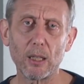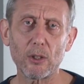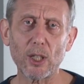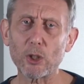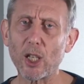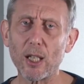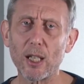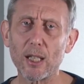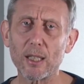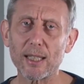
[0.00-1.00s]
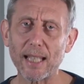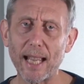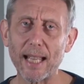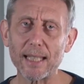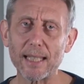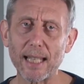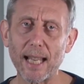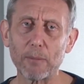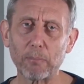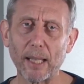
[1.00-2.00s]
such a sad,
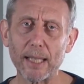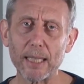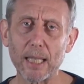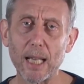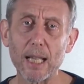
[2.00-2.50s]
sad place.